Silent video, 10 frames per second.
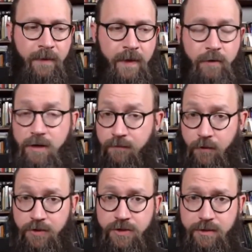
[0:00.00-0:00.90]
but they want to
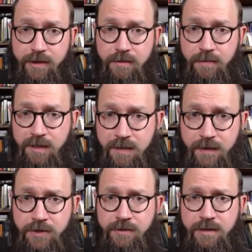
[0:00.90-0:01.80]
convert to Judaism because they
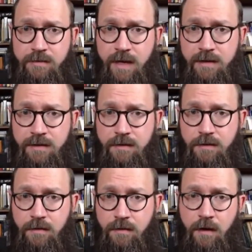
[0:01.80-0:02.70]
think Judaism has
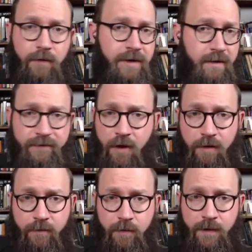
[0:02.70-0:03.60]
all this stuff to
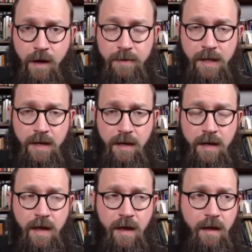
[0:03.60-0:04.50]
offer with Kabbalah.